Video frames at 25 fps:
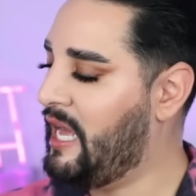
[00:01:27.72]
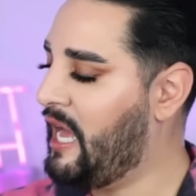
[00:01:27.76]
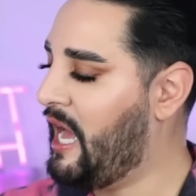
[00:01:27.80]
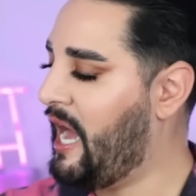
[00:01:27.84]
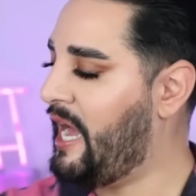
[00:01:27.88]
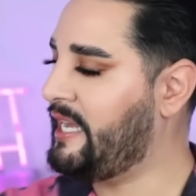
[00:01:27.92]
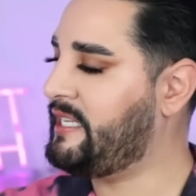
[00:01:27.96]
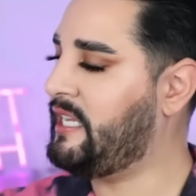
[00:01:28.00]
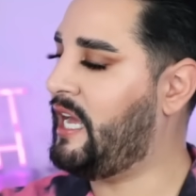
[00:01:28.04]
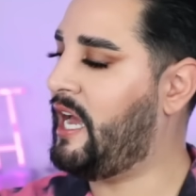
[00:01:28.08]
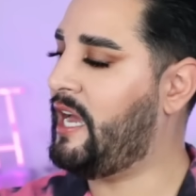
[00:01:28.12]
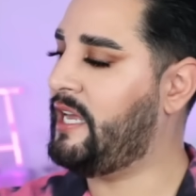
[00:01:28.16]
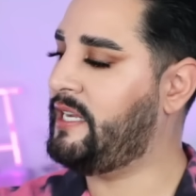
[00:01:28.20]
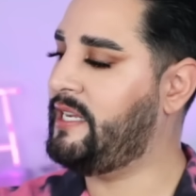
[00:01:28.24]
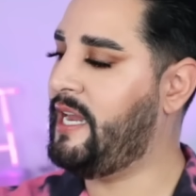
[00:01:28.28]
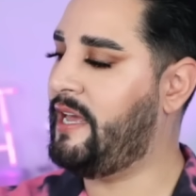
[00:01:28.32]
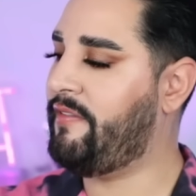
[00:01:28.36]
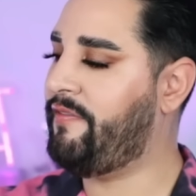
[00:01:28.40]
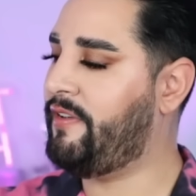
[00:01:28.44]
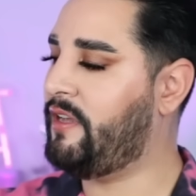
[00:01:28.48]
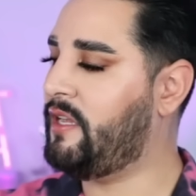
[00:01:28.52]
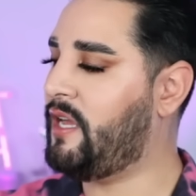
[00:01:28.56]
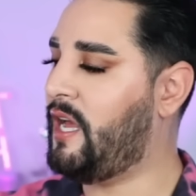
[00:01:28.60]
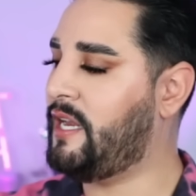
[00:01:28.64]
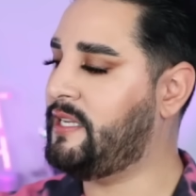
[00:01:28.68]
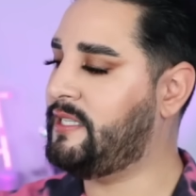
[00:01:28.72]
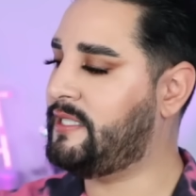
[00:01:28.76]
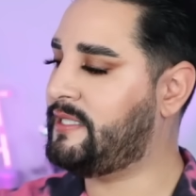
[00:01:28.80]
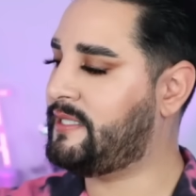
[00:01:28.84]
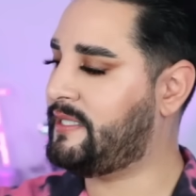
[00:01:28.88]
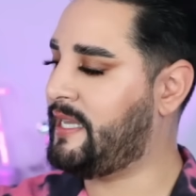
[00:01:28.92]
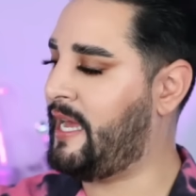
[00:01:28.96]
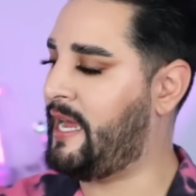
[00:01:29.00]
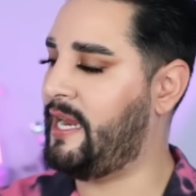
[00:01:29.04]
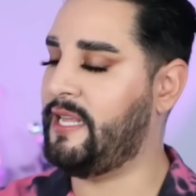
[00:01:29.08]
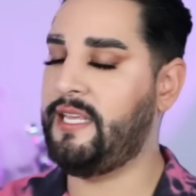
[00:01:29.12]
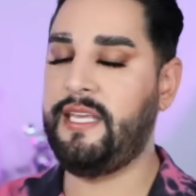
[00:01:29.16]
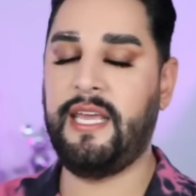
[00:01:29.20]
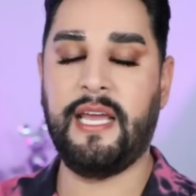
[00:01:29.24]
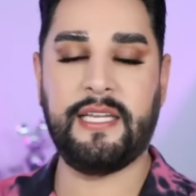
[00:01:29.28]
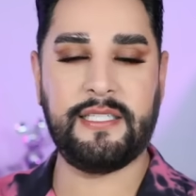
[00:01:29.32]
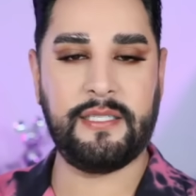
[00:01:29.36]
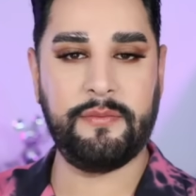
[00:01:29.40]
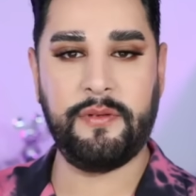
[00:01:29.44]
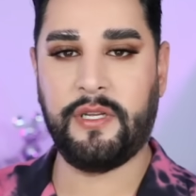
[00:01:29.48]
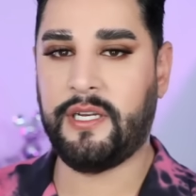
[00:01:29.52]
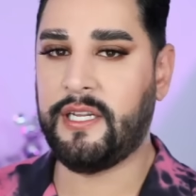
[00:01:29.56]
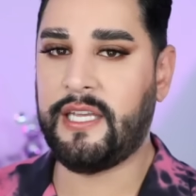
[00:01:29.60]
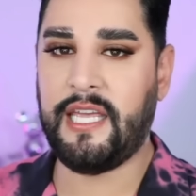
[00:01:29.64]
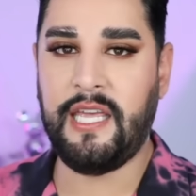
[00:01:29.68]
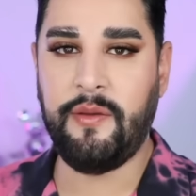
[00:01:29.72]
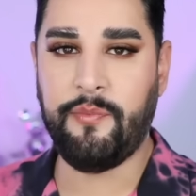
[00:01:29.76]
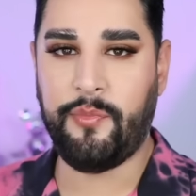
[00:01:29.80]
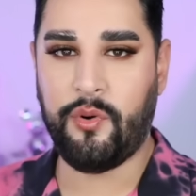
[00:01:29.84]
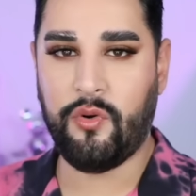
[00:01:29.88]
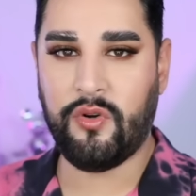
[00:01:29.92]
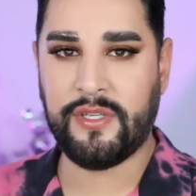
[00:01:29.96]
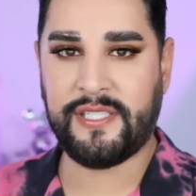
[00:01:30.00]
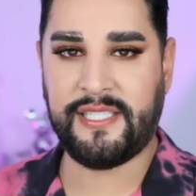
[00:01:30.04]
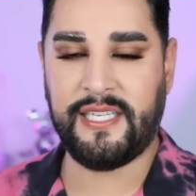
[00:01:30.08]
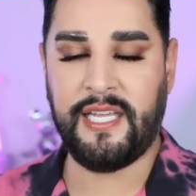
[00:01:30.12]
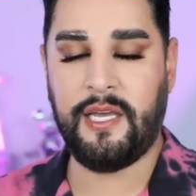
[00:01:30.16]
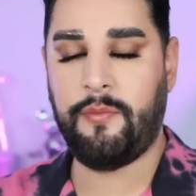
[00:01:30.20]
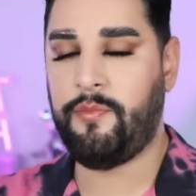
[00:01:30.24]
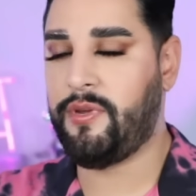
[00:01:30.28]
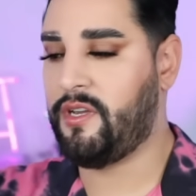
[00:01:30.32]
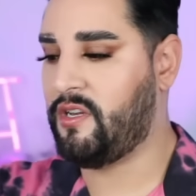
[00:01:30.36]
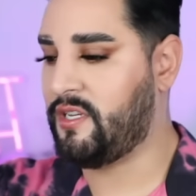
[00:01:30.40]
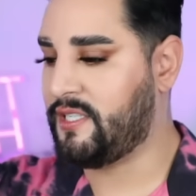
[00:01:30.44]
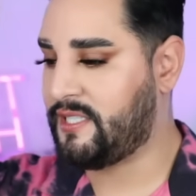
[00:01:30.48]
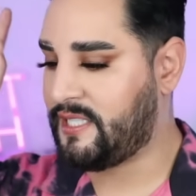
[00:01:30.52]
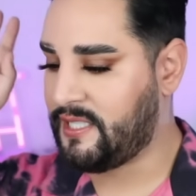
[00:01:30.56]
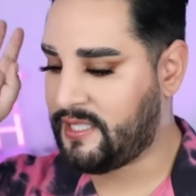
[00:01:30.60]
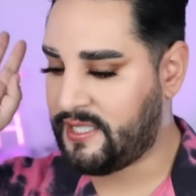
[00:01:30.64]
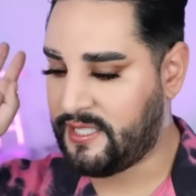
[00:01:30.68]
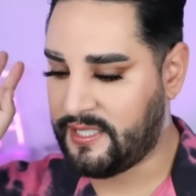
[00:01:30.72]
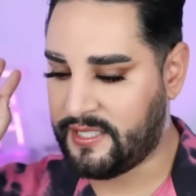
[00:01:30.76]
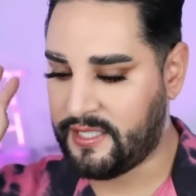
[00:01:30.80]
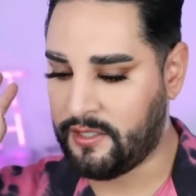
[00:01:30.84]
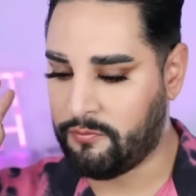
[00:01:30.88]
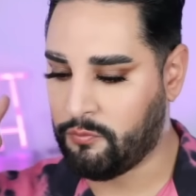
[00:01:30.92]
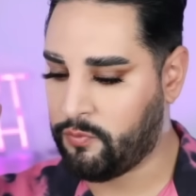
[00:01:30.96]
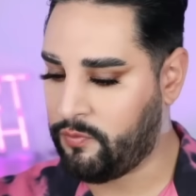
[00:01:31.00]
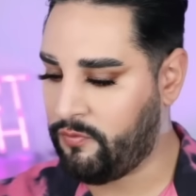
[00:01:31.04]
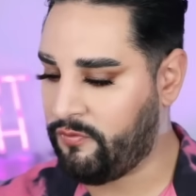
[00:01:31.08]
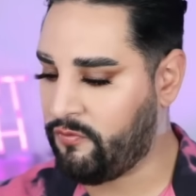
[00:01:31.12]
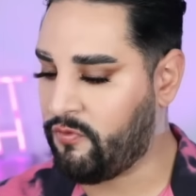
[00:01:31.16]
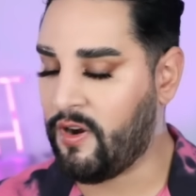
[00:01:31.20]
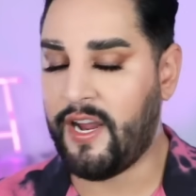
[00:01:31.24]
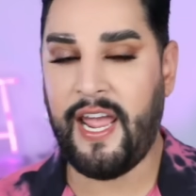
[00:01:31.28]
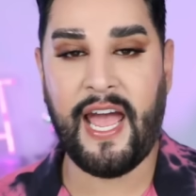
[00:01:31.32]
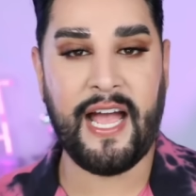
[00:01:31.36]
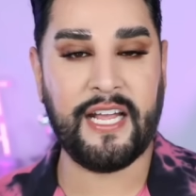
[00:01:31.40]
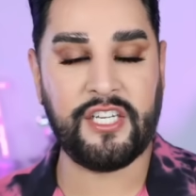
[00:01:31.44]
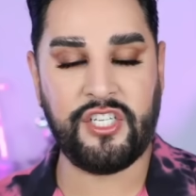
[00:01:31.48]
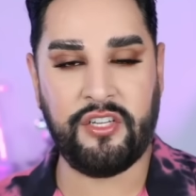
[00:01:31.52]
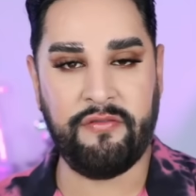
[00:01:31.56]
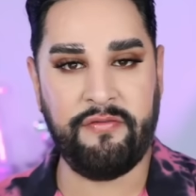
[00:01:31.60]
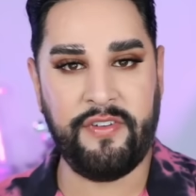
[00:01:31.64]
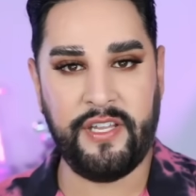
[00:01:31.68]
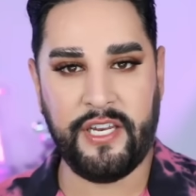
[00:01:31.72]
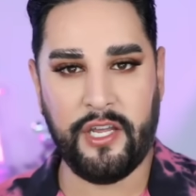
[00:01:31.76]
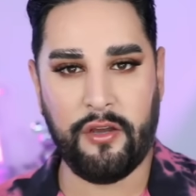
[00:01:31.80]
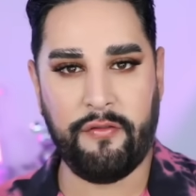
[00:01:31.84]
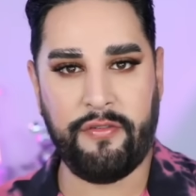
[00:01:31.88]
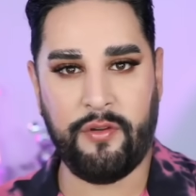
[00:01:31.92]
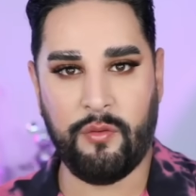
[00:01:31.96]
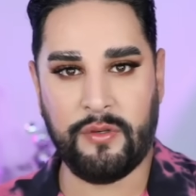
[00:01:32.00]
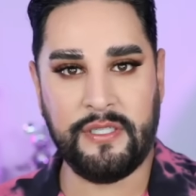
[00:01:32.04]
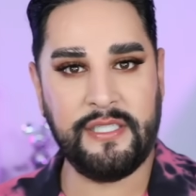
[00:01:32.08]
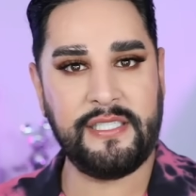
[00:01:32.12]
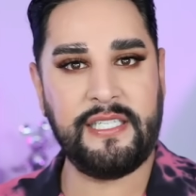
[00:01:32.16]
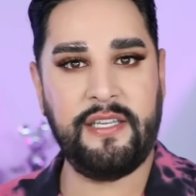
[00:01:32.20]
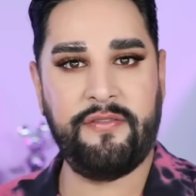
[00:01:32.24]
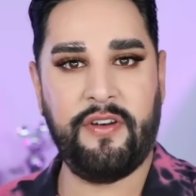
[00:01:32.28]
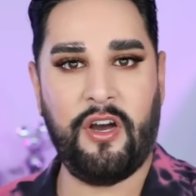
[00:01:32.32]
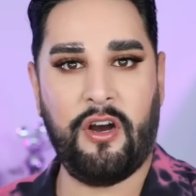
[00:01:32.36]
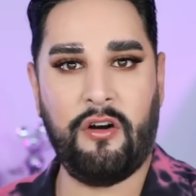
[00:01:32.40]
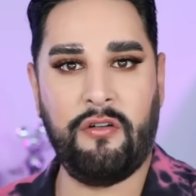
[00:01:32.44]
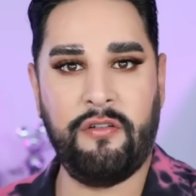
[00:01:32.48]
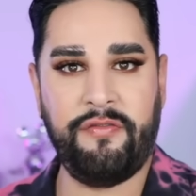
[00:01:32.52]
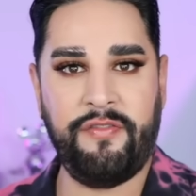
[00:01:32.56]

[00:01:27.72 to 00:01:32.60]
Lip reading: I never understand, and yes, I'm gonna keep pausing it because this is a reaction video. If you wanna see the whole